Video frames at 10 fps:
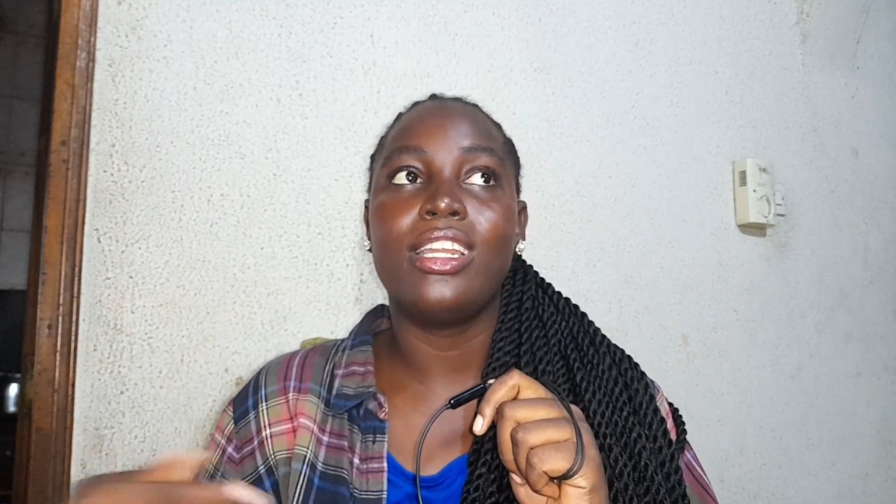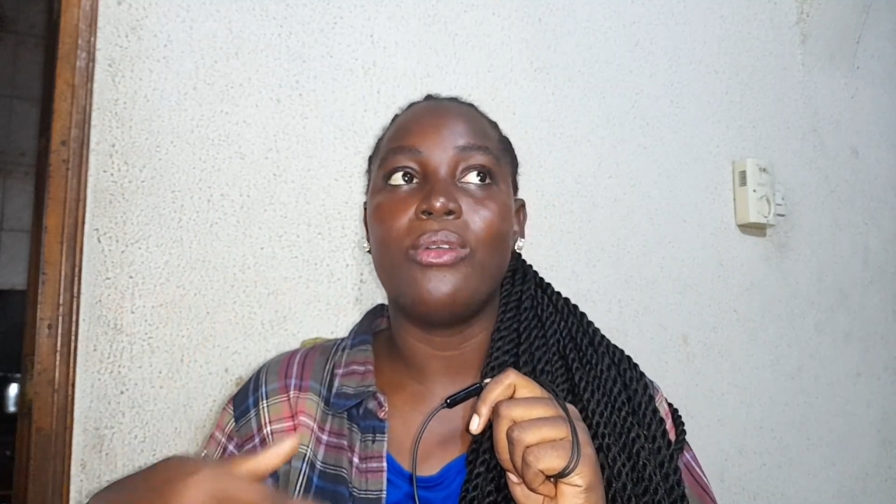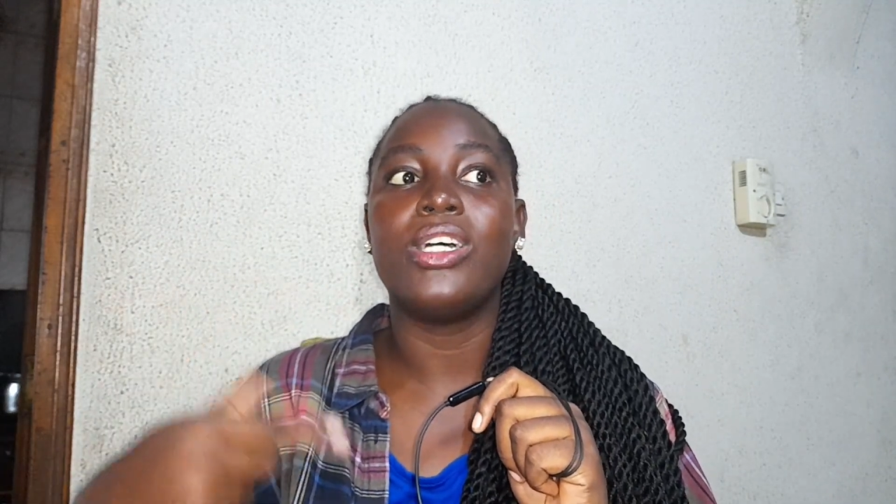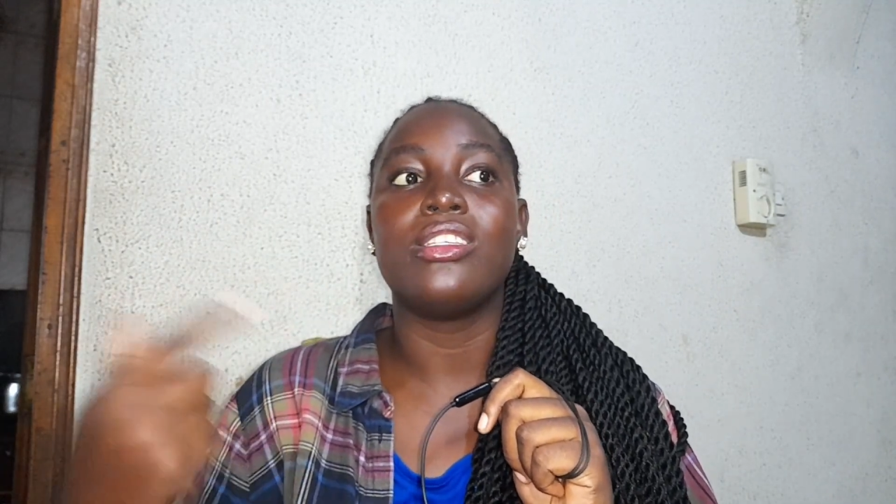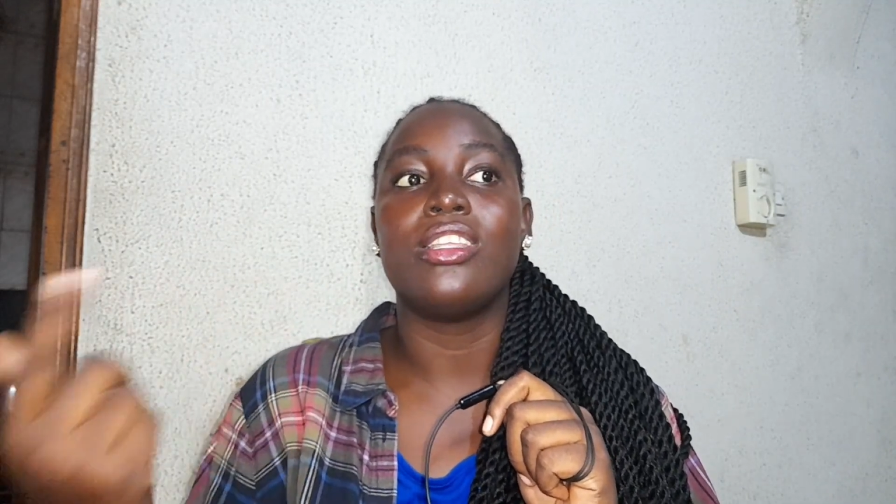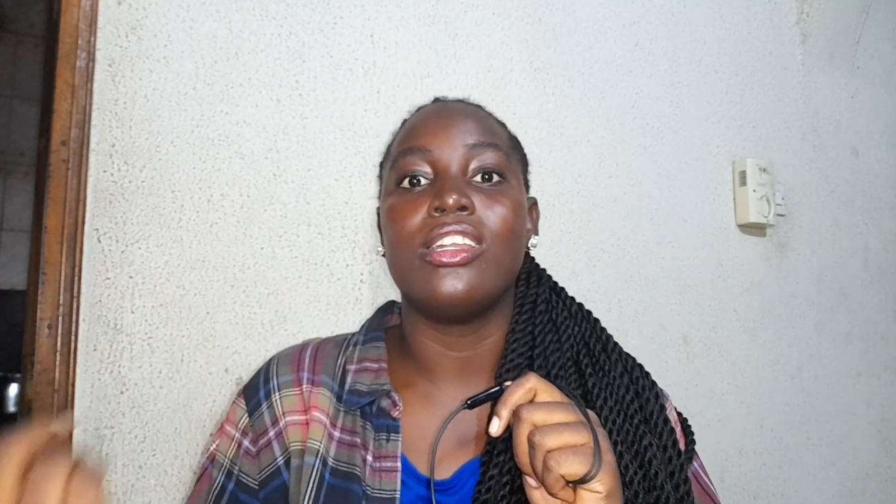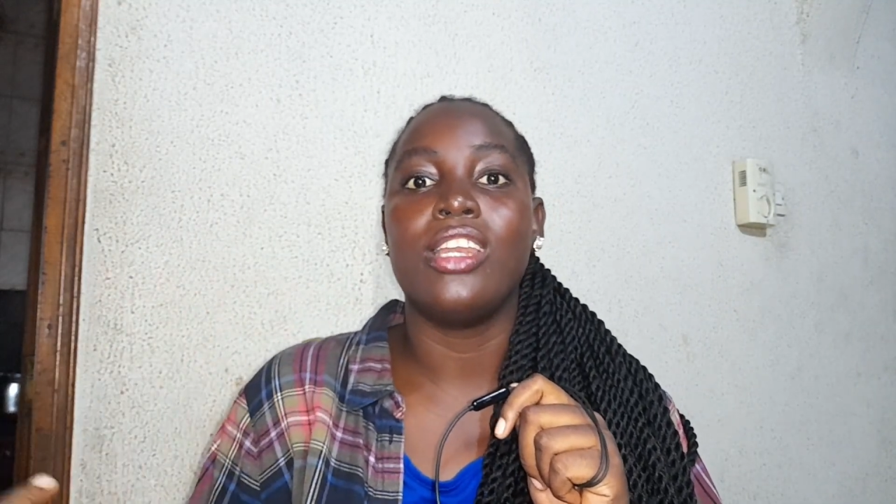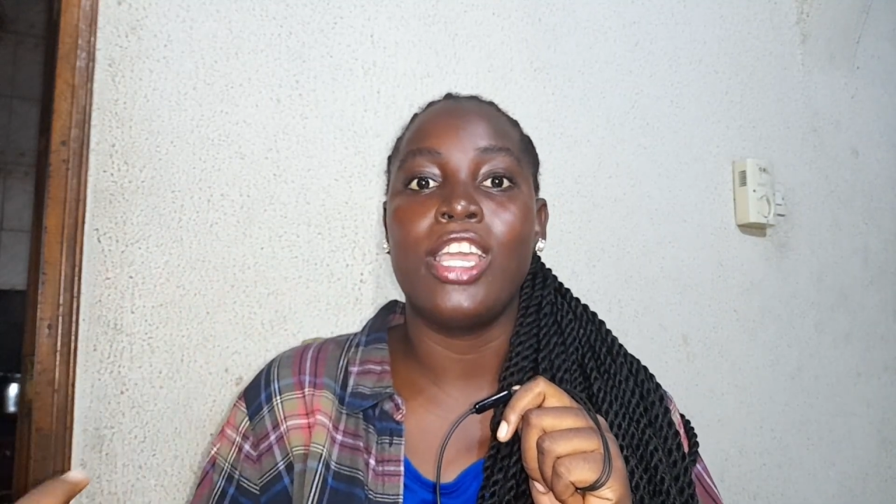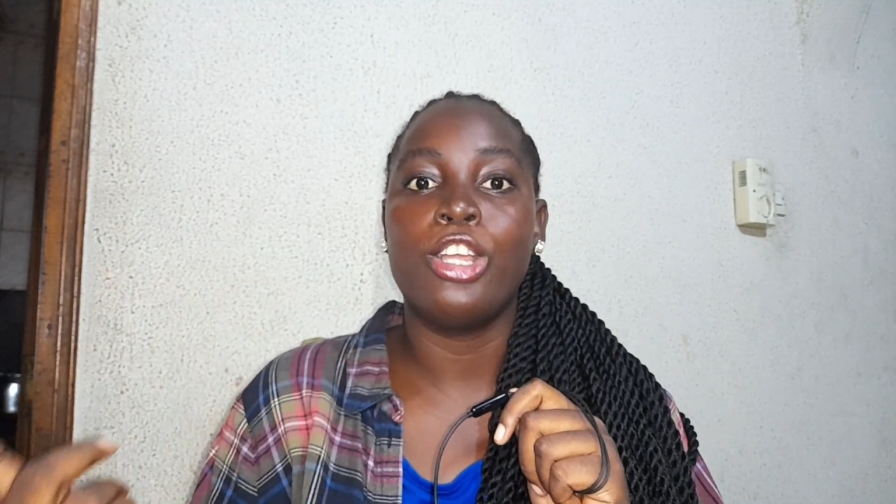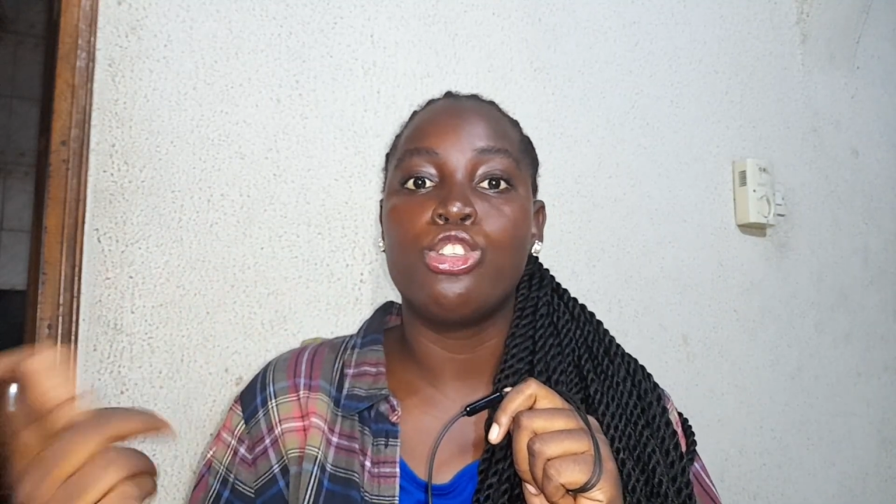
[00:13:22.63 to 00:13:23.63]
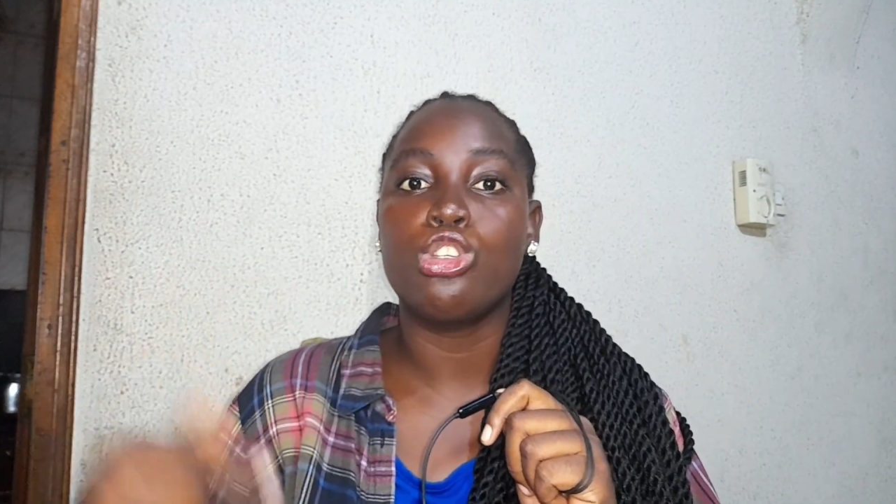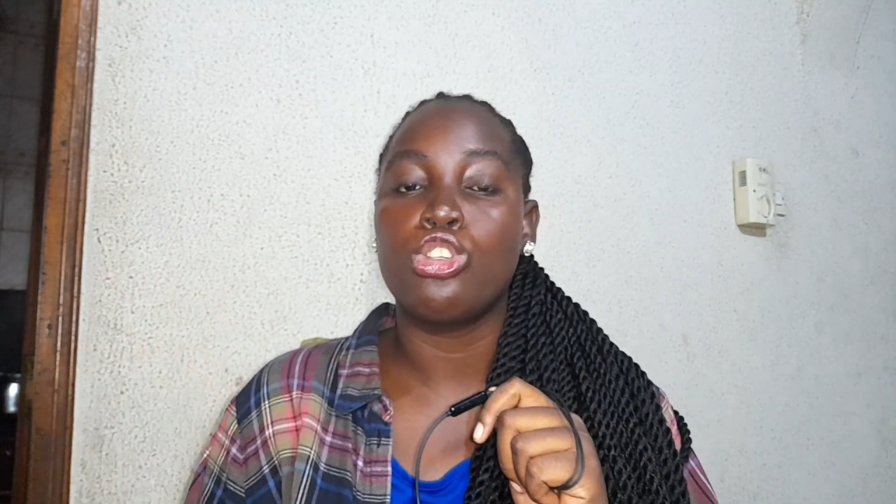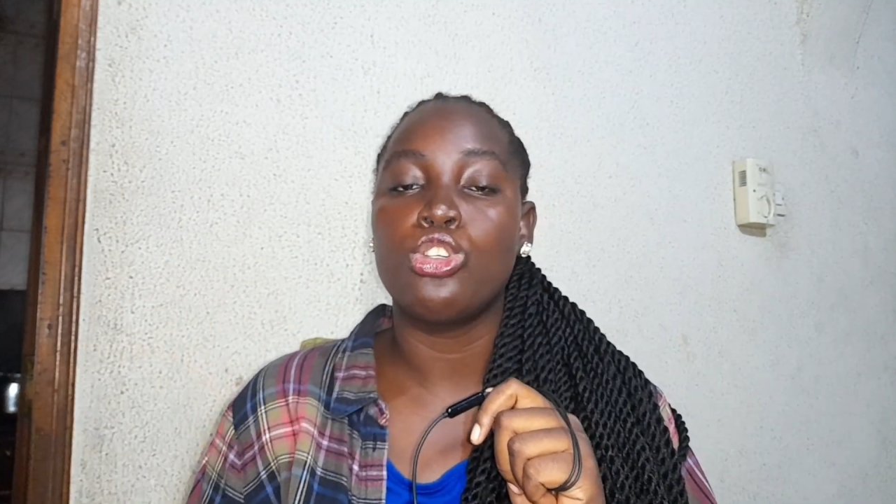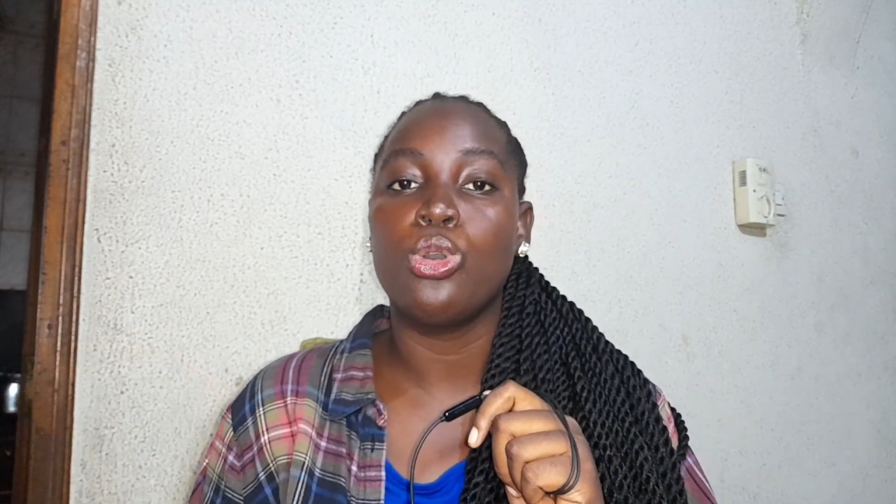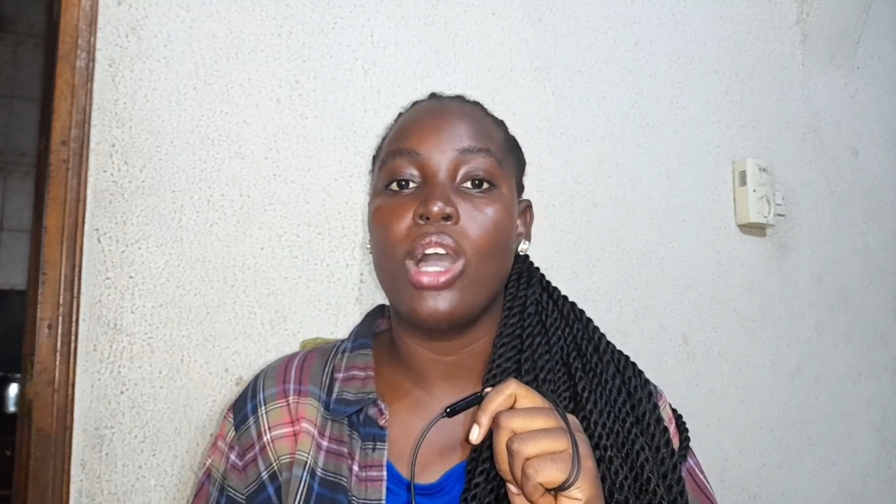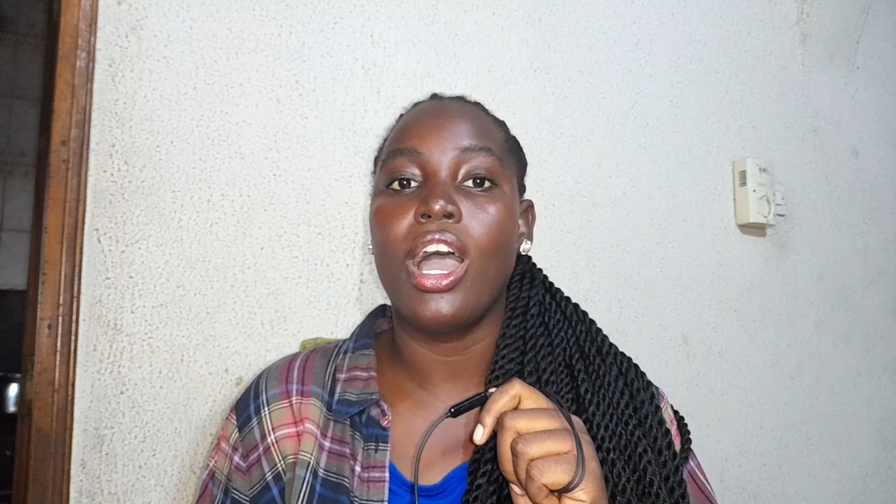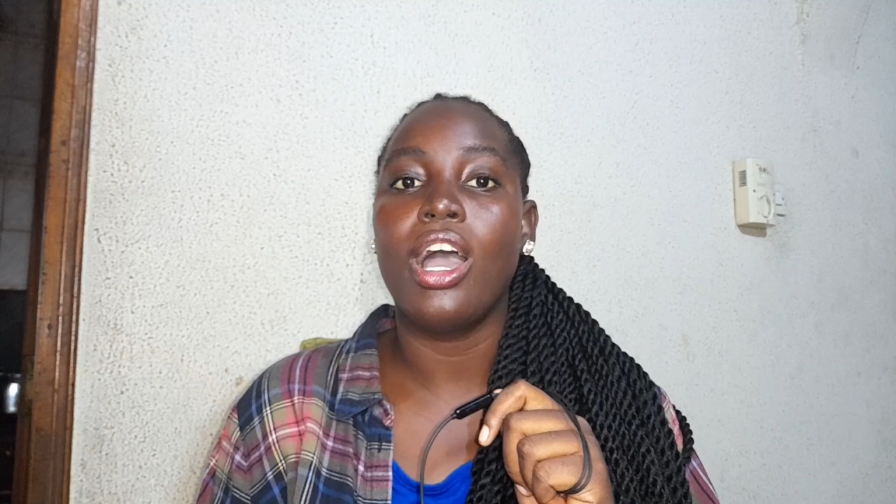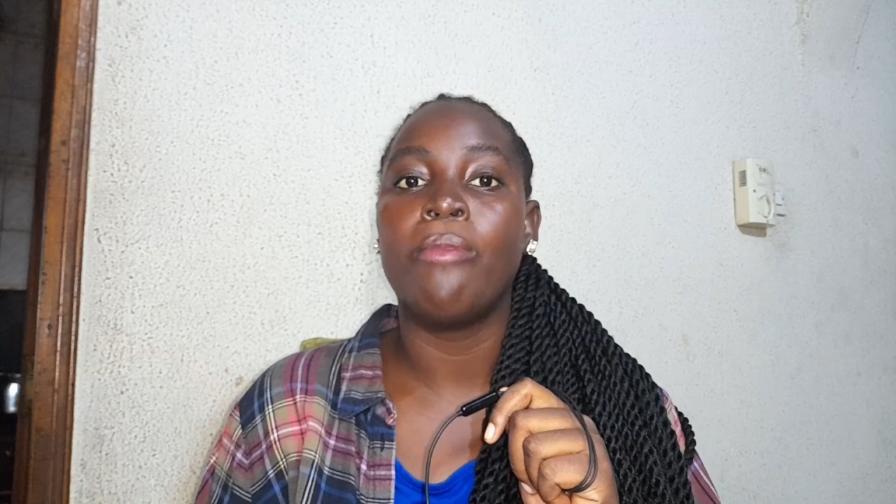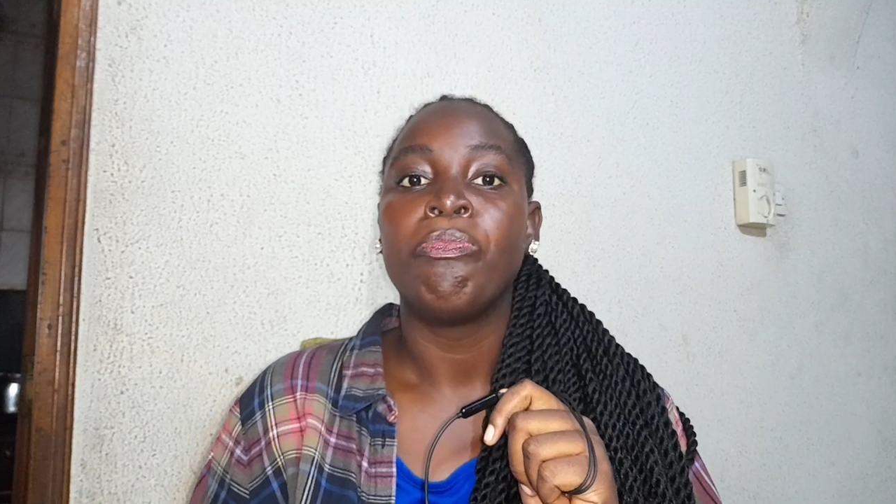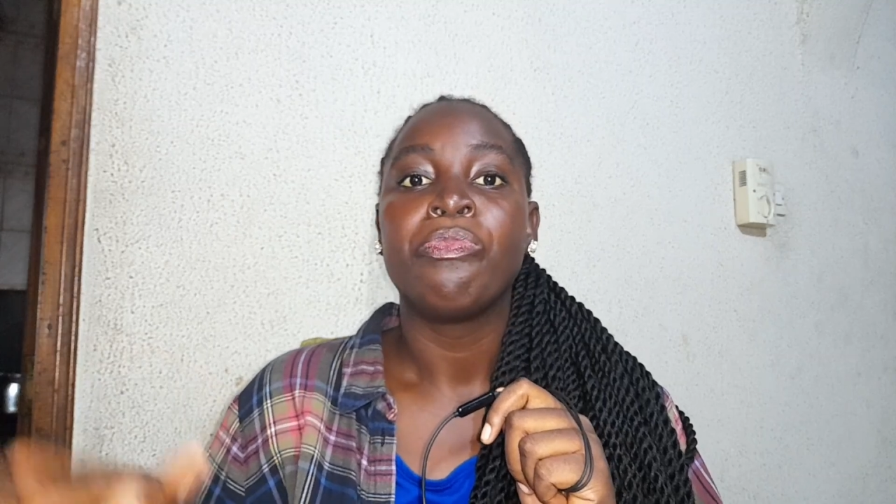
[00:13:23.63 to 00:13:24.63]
there was the need to show her